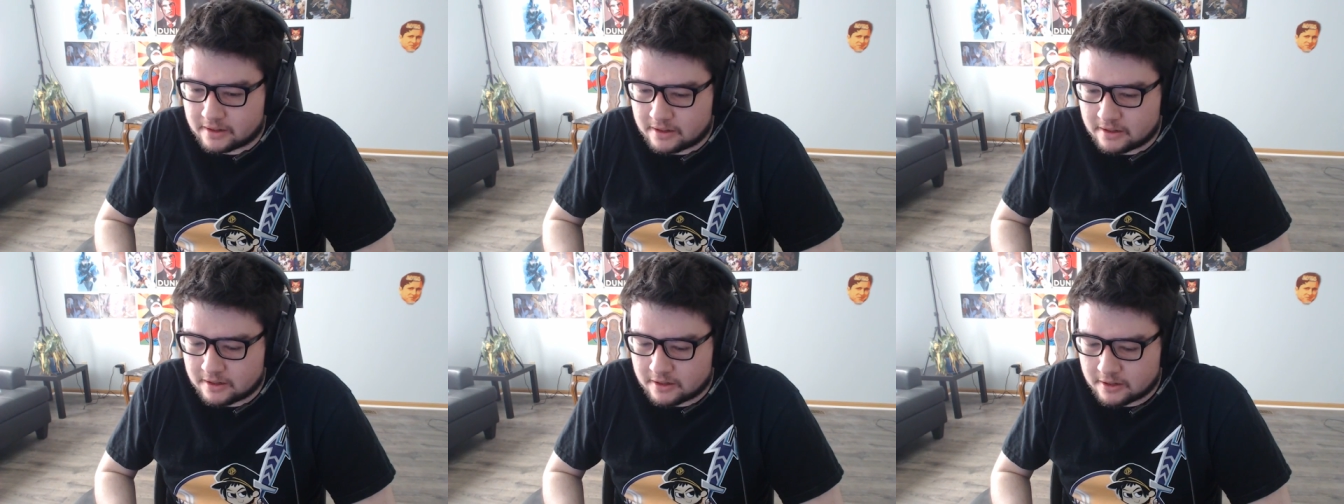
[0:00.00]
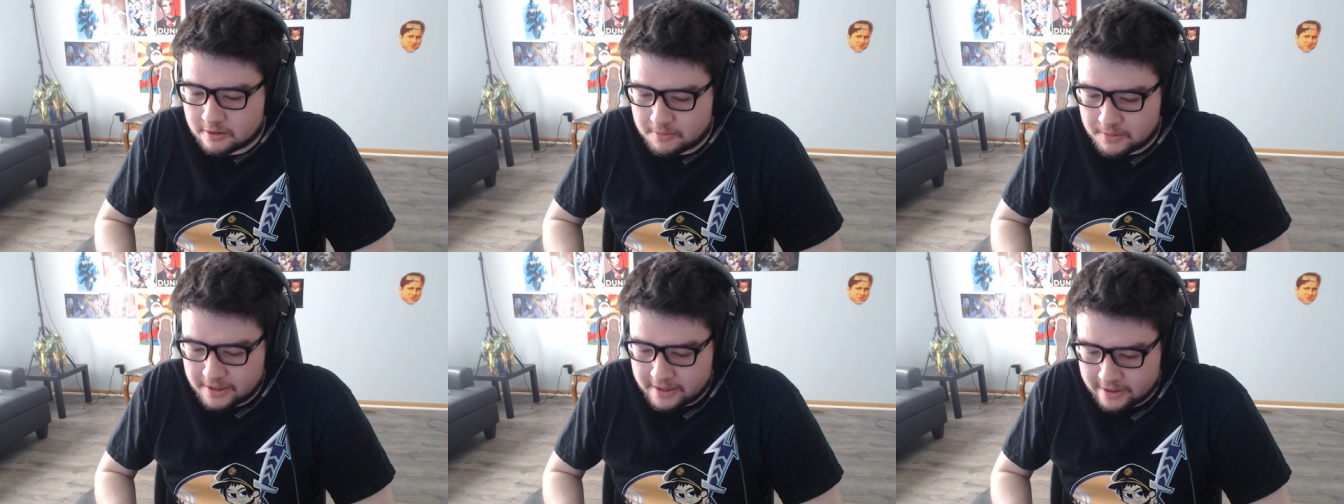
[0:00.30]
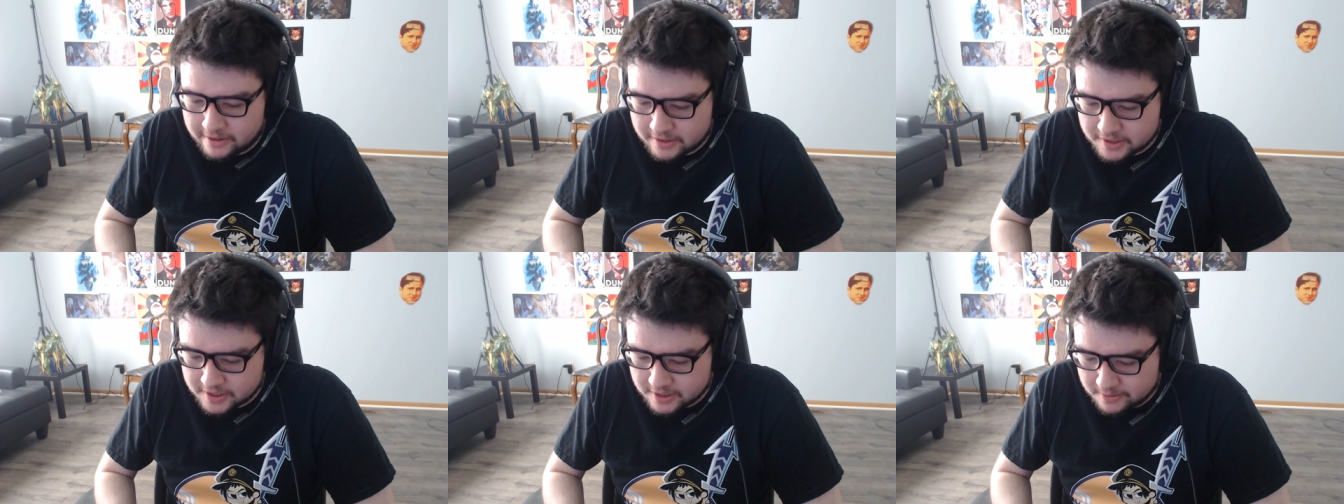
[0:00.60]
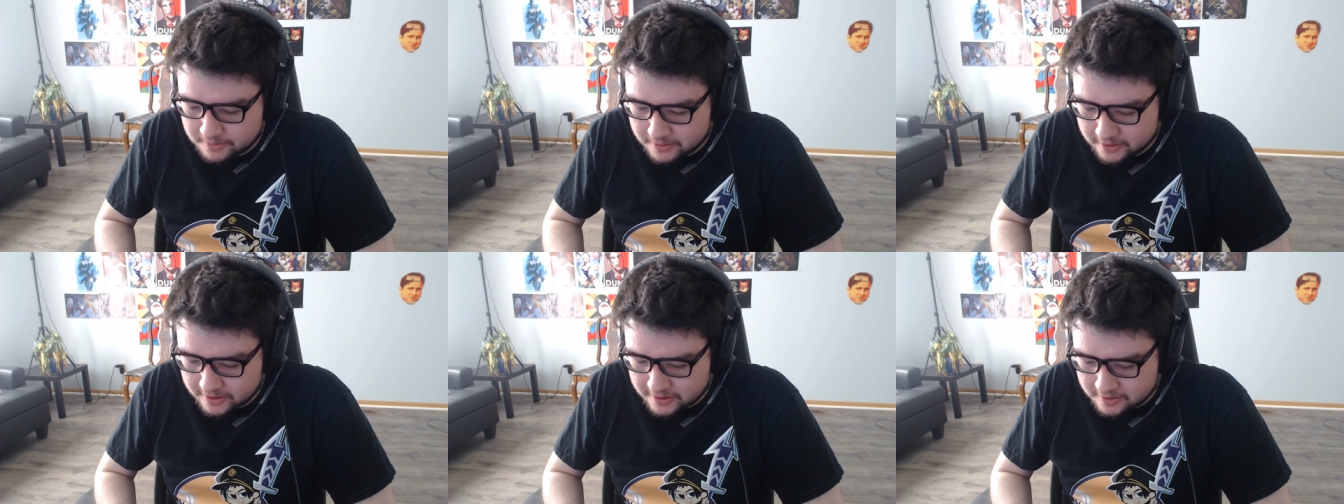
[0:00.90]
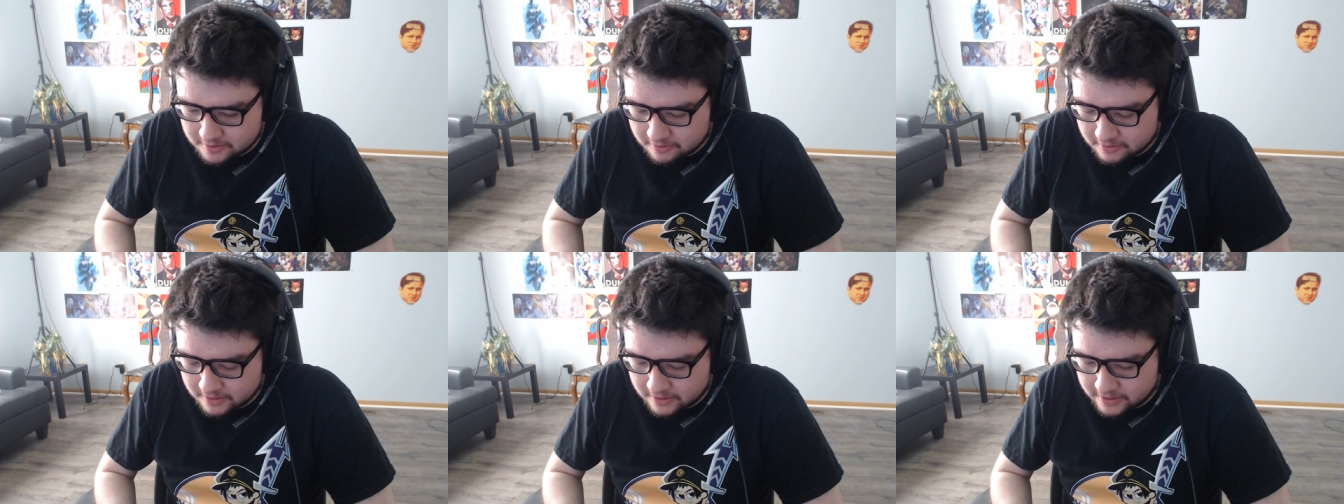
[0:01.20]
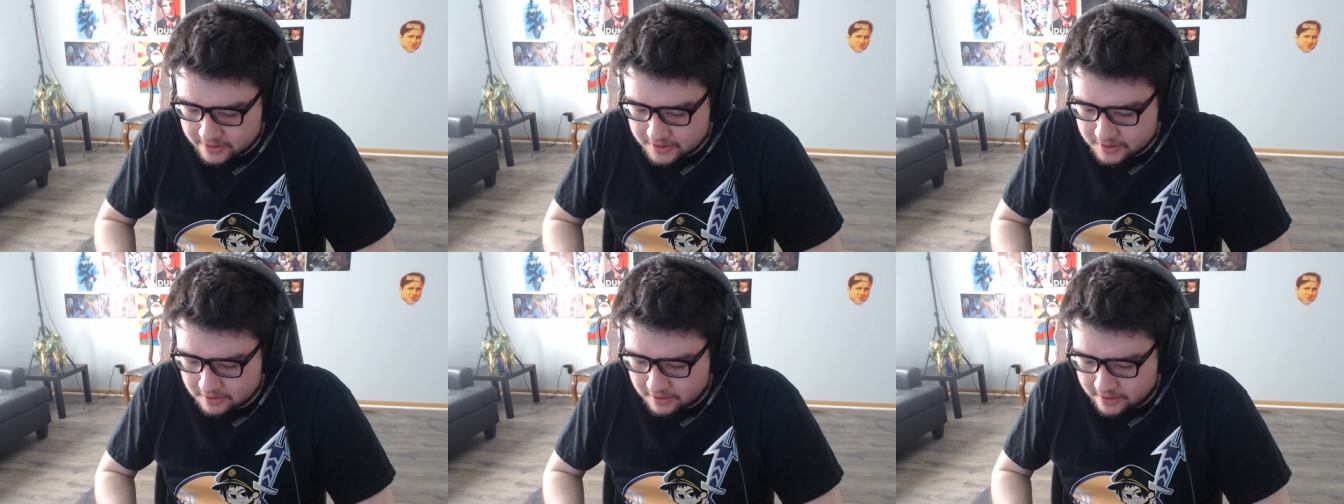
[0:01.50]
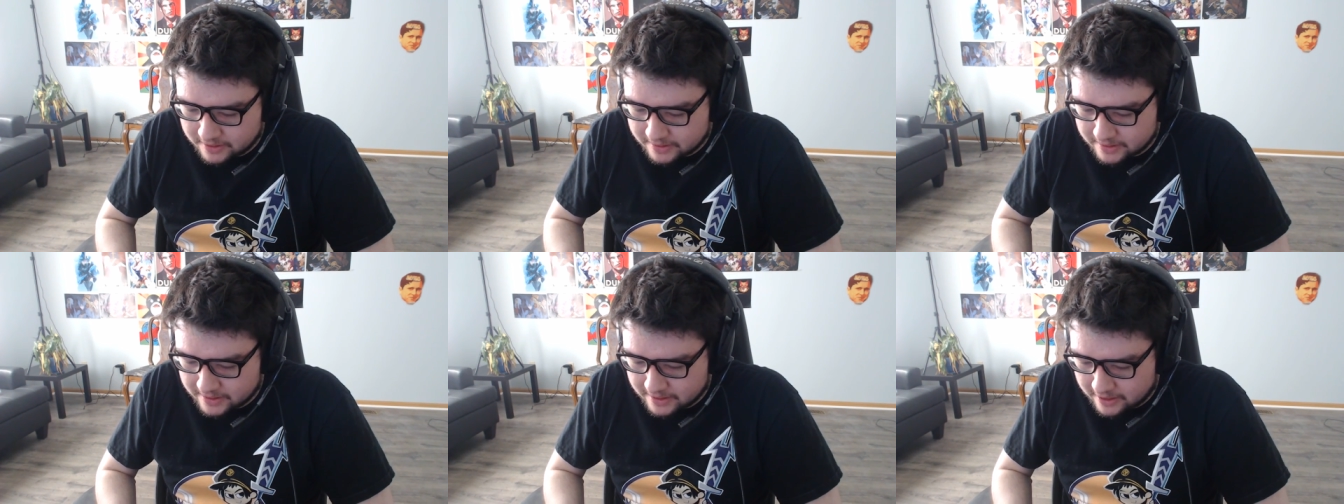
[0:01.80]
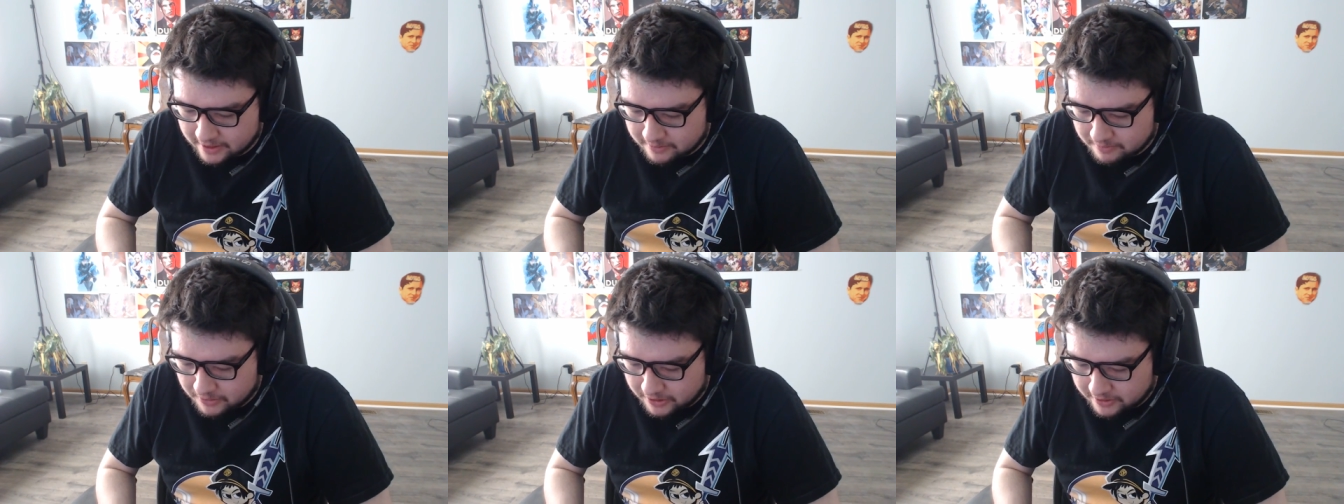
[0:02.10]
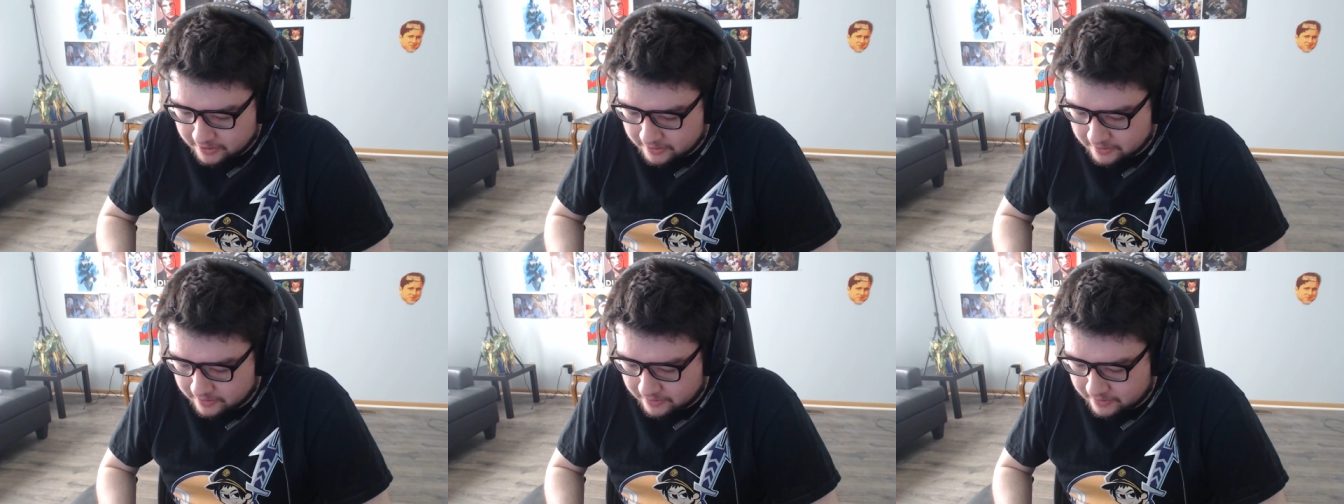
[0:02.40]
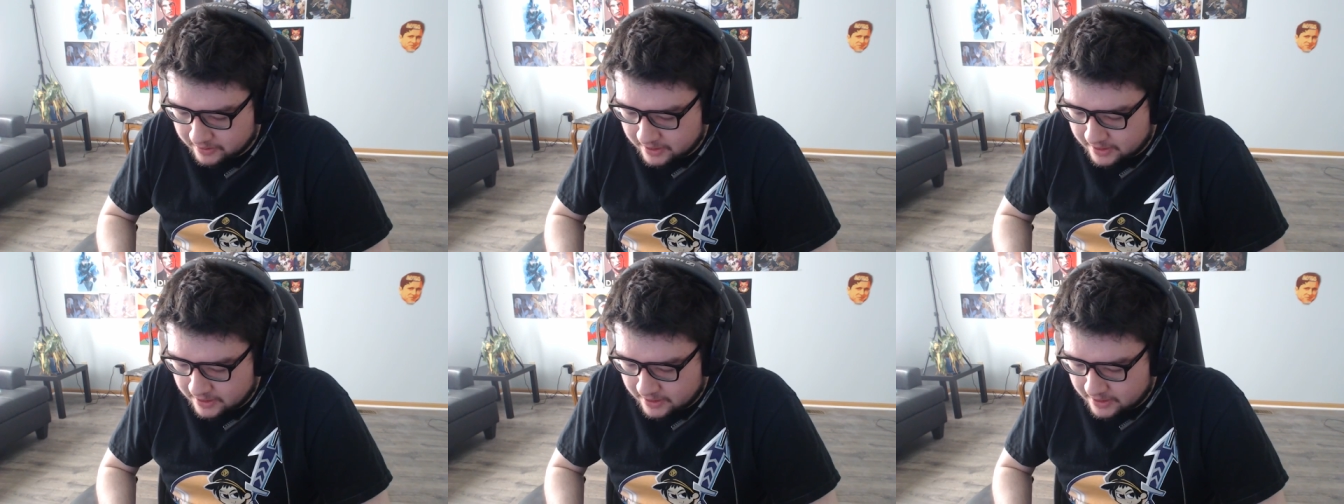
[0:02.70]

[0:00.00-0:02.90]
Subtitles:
oh, my stomach is really sore. I think I might have